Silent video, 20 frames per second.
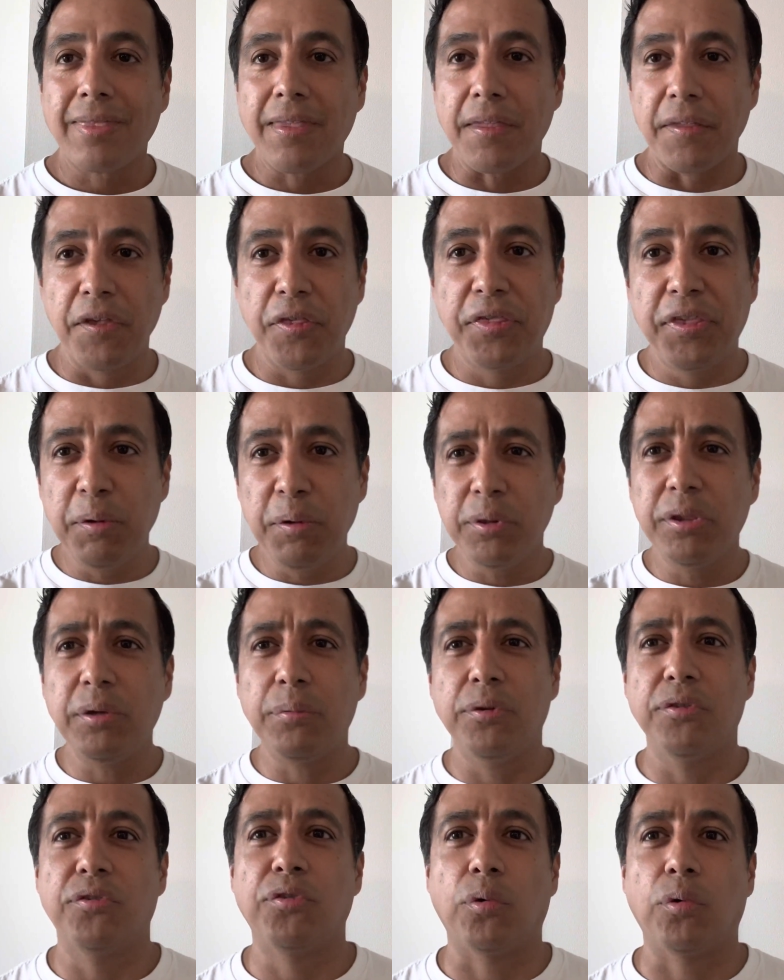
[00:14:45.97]
The thing with the
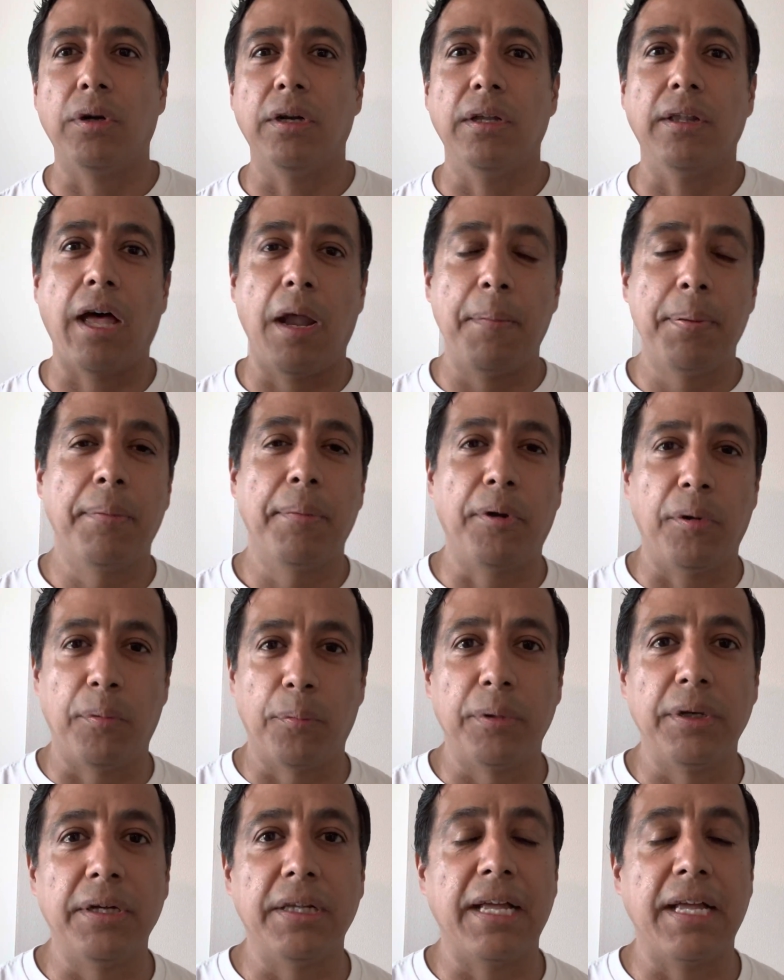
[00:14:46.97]
resort, a lot of people don't
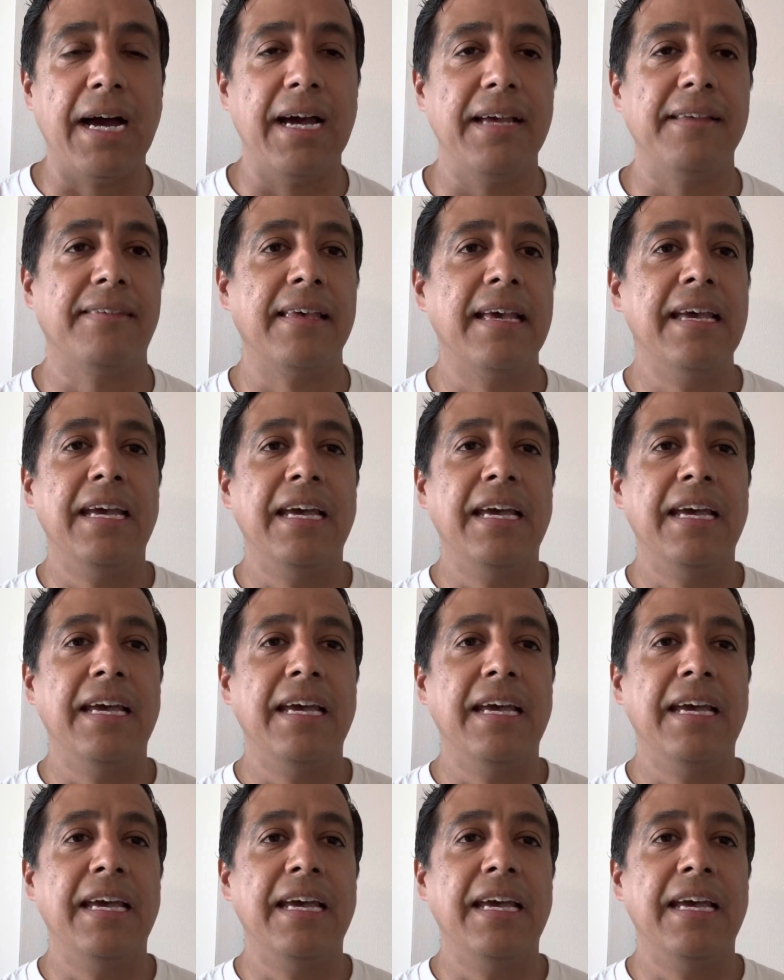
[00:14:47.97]
realize,